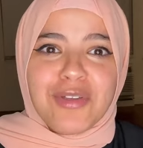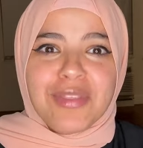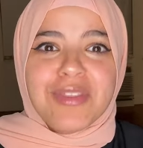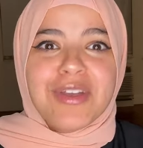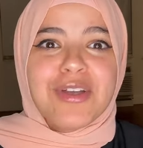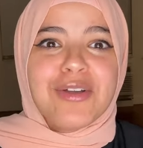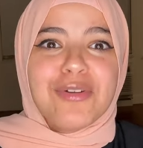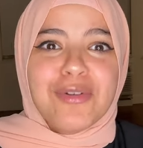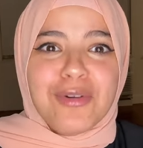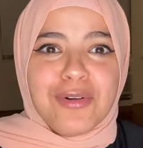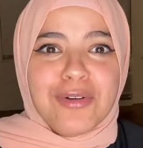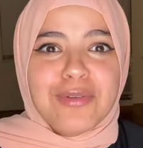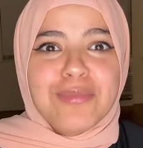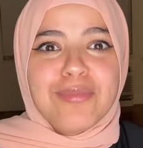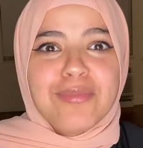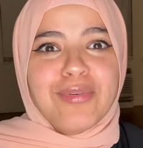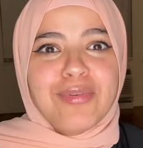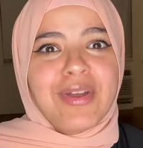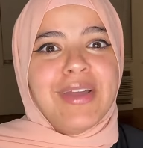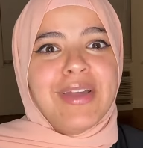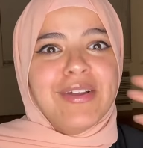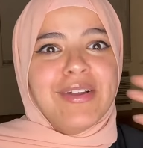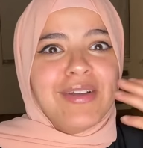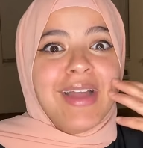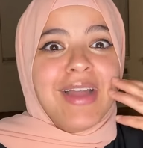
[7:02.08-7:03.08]
for their own
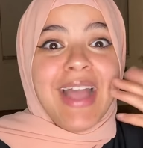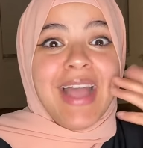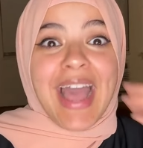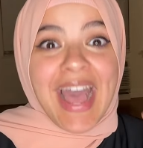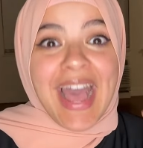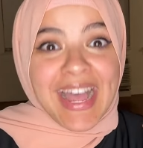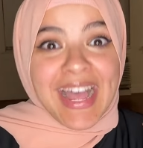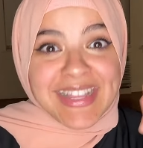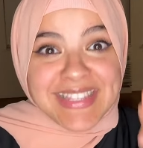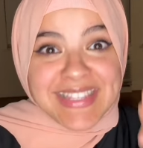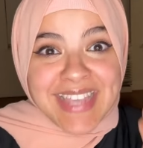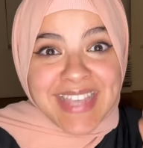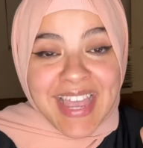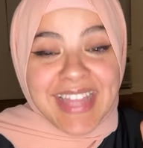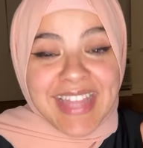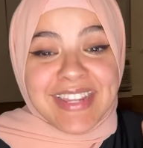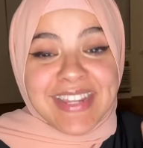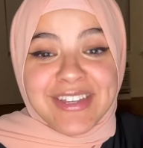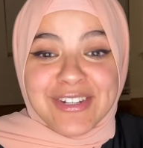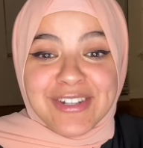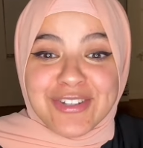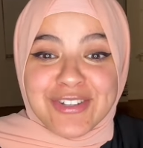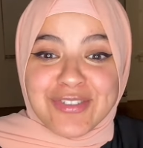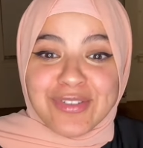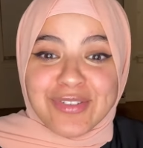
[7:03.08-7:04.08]
prayer. At
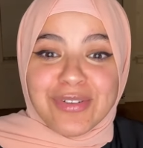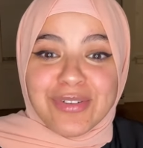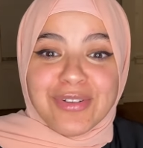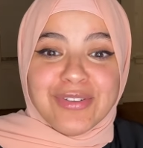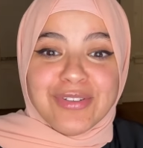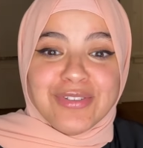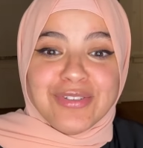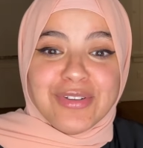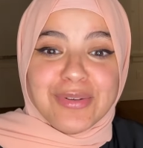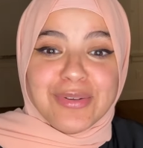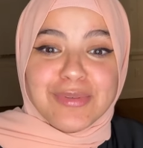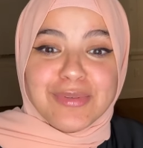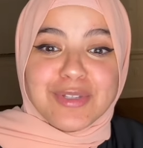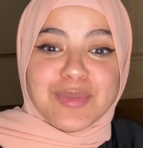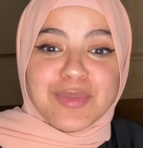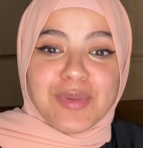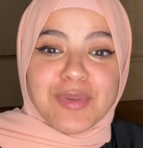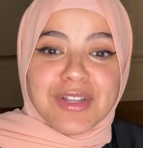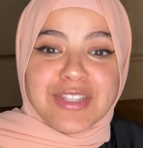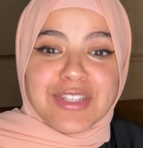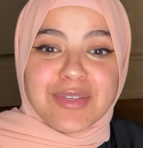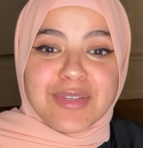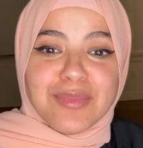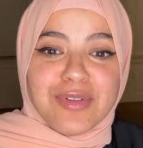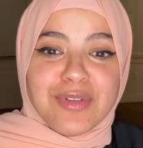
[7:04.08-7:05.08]
10 years old you're
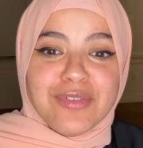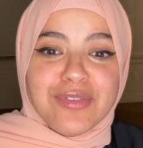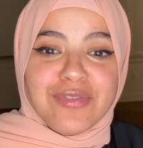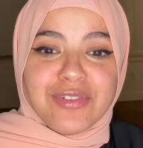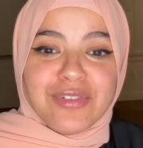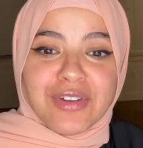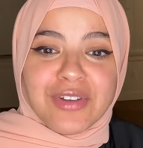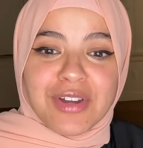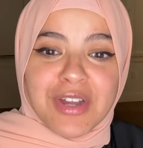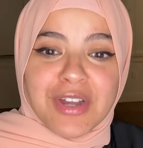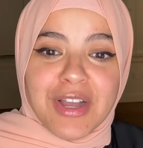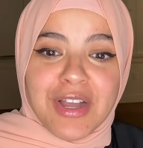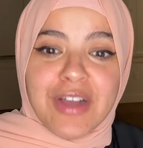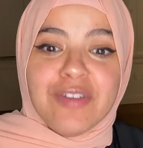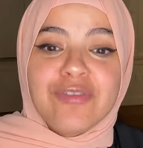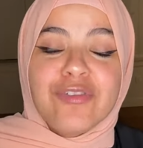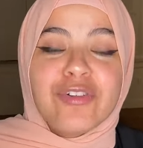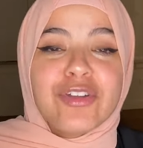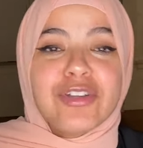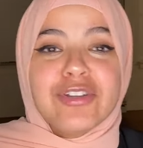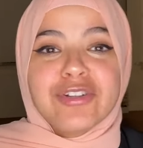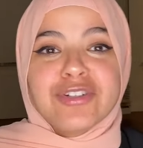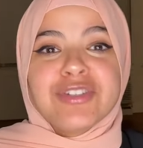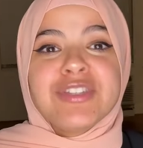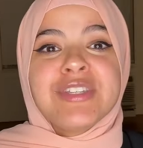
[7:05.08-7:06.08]
responsible for
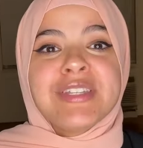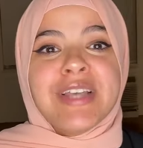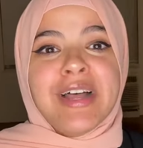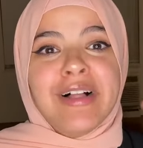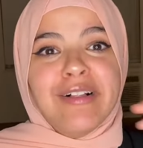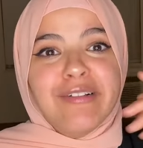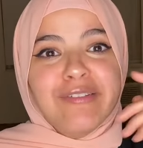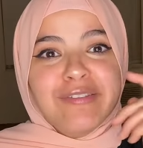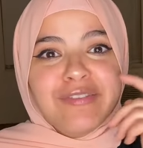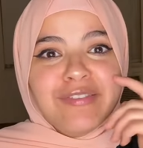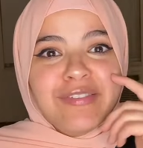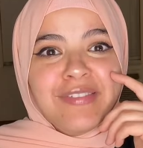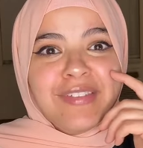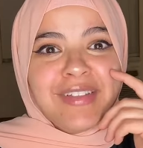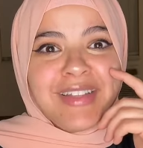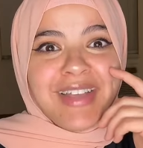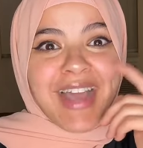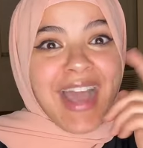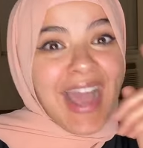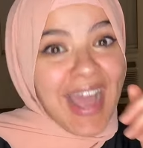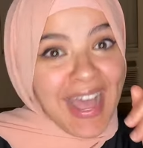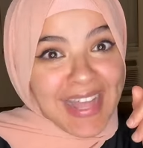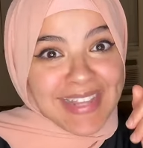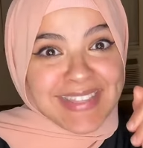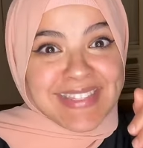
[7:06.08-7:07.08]
for yourself.
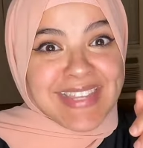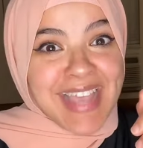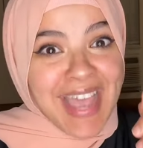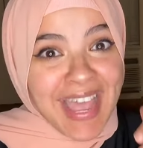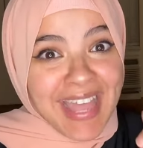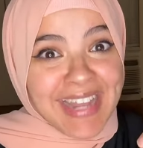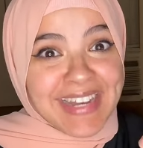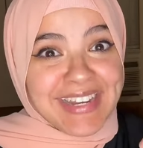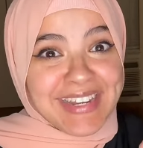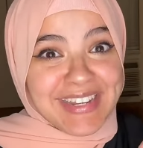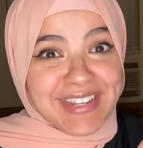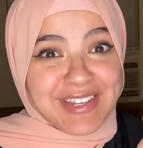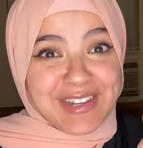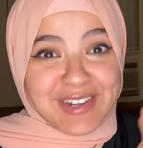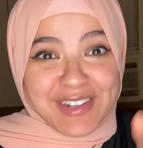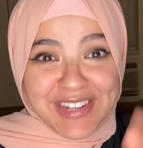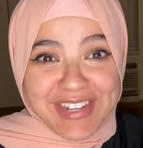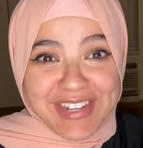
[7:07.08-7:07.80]
At 10